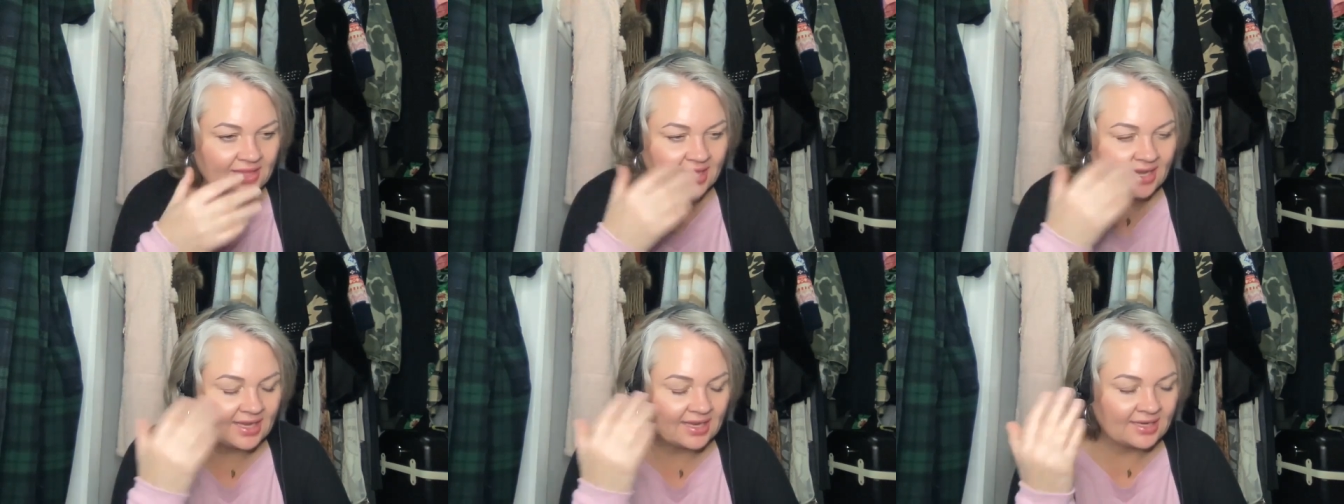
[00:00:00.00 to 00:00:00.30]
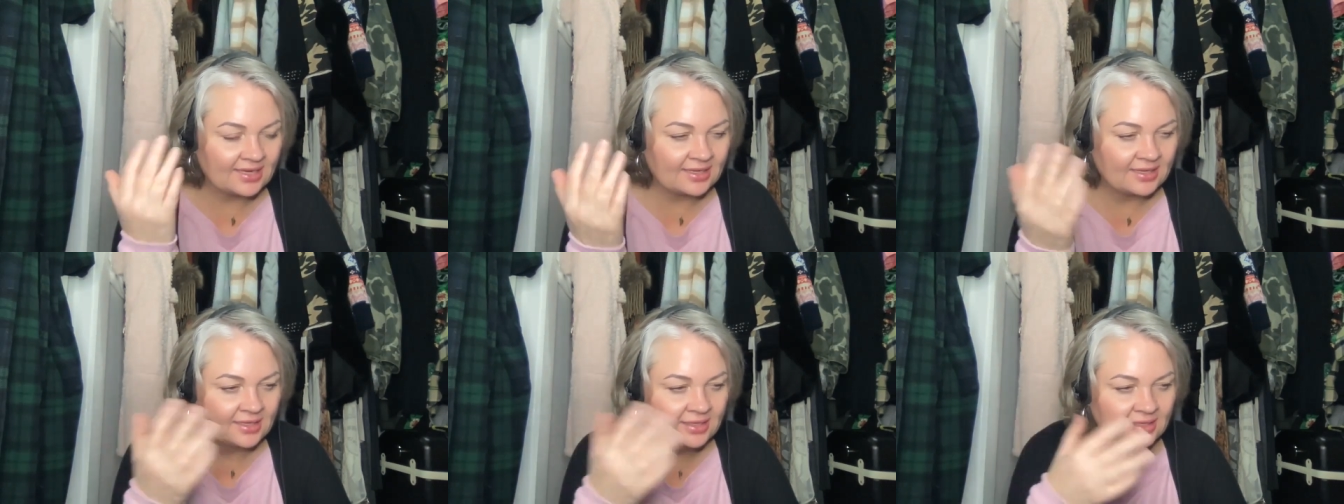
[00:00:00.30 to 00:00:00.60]

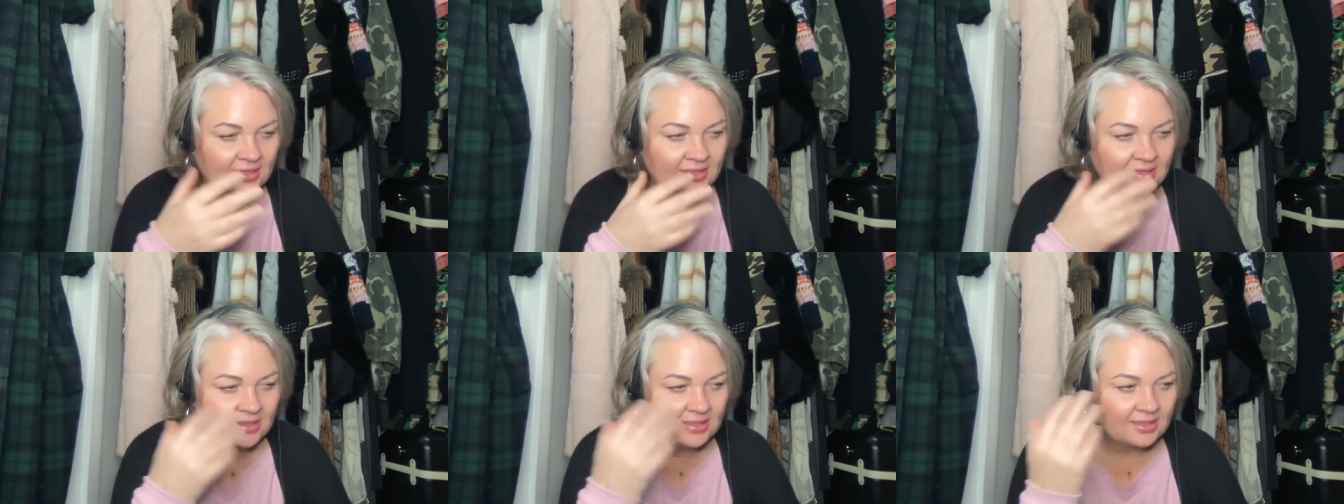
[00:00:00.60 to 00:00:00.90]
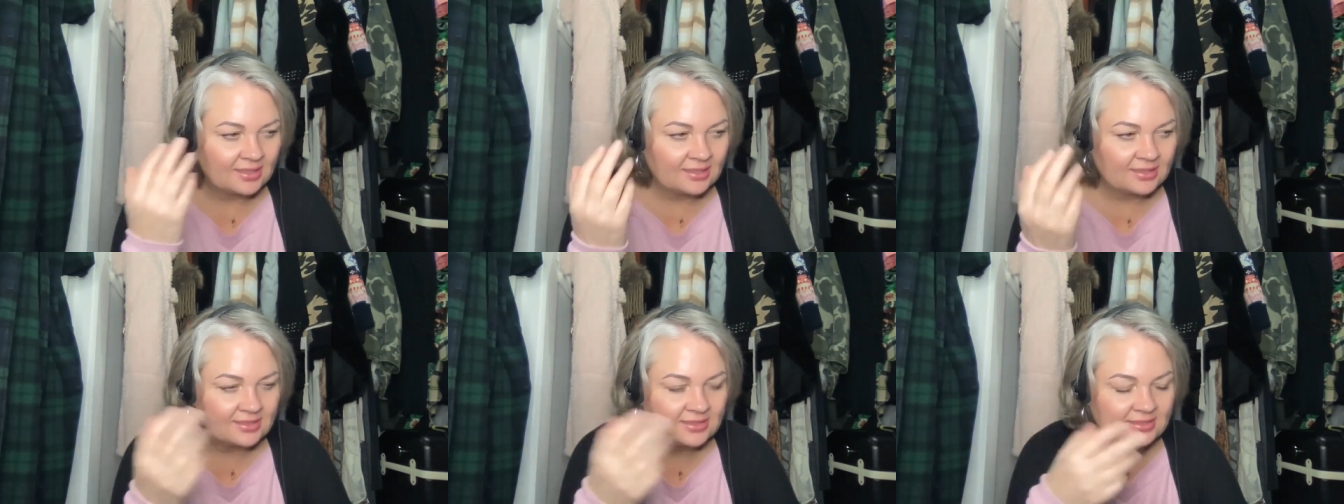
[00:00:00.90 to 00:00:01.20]
they
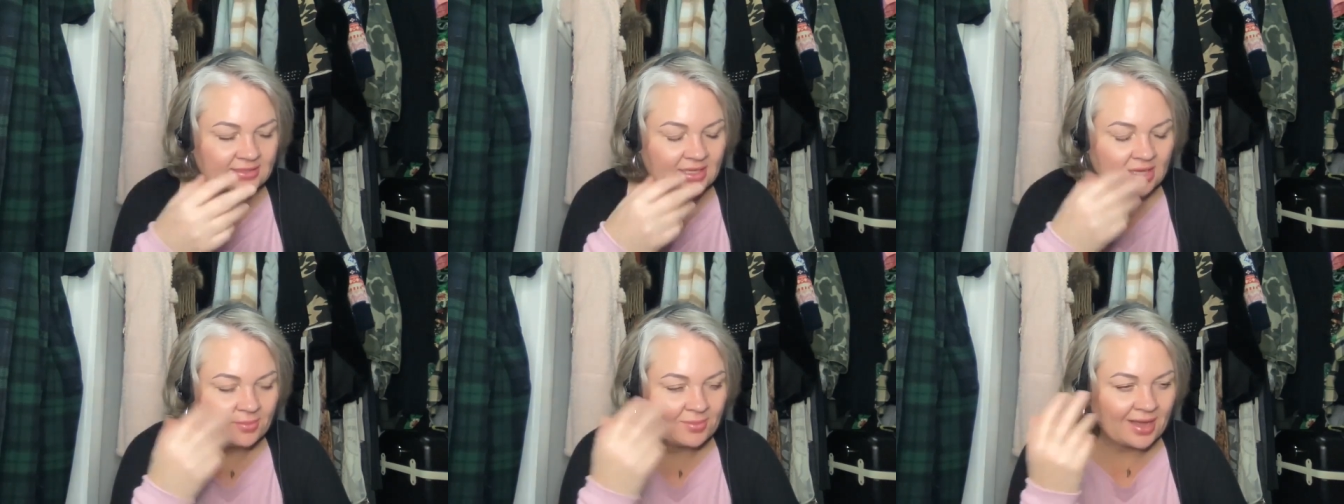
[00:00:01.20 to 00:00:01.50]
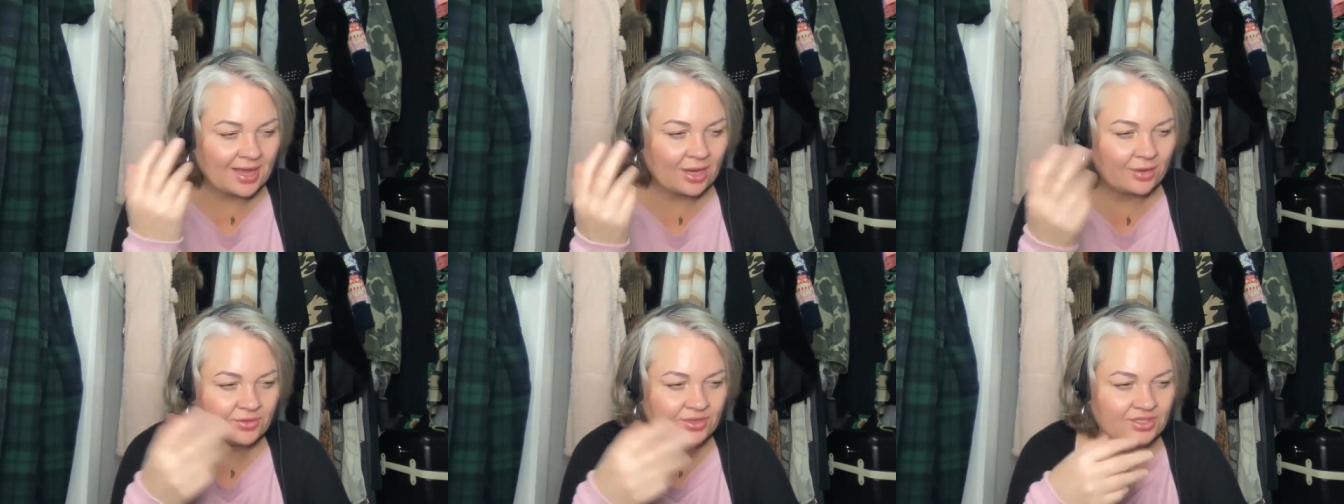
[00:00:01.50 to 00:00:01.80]

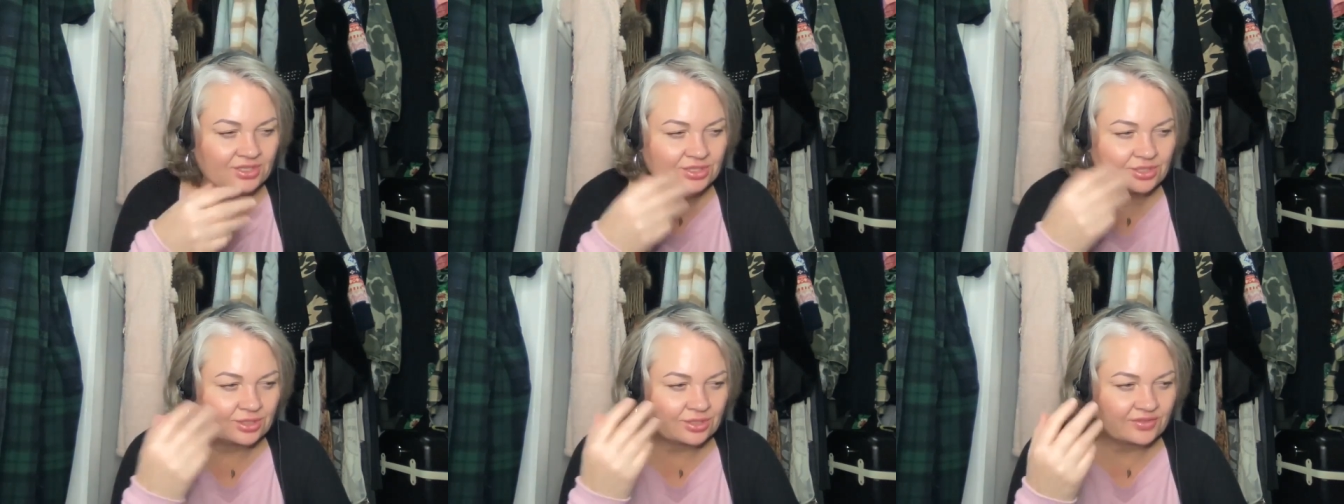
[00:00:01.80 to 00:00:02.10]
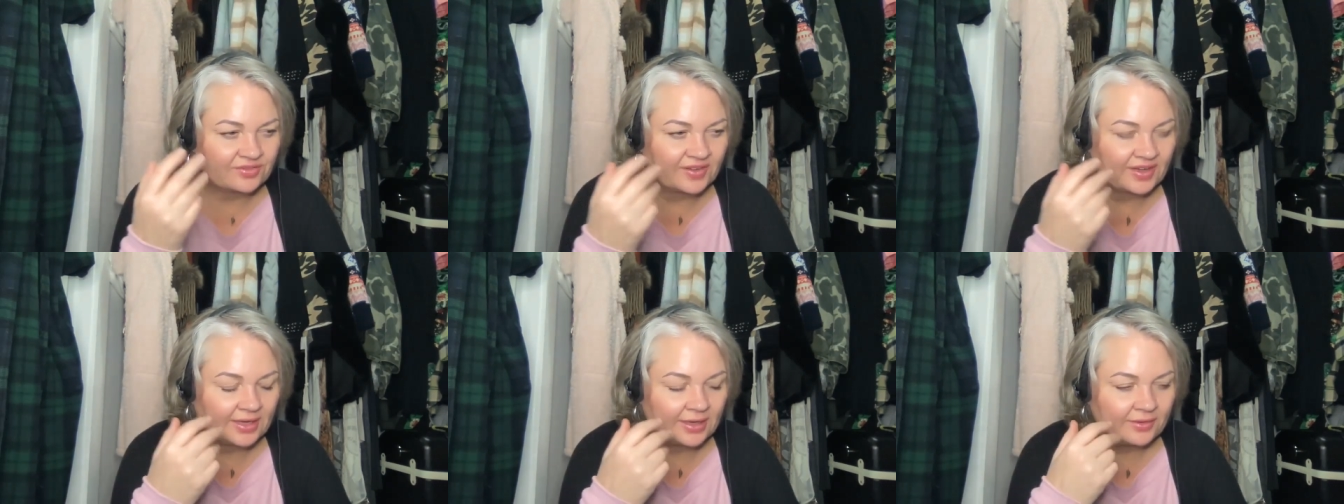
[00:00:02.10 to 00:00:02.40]
somehow
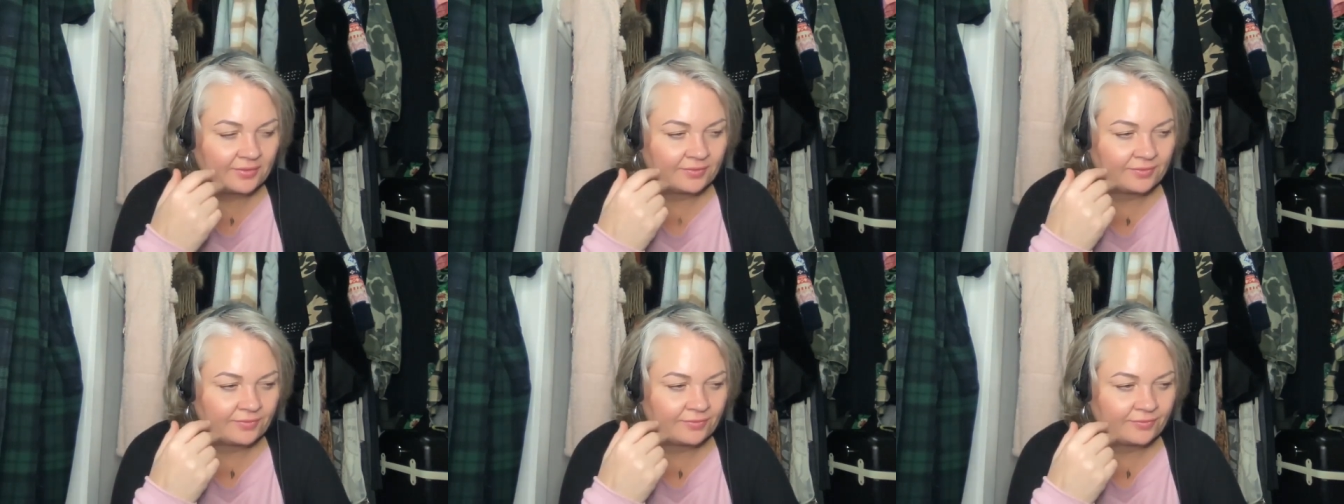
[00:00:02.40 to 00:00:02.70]
deserve it,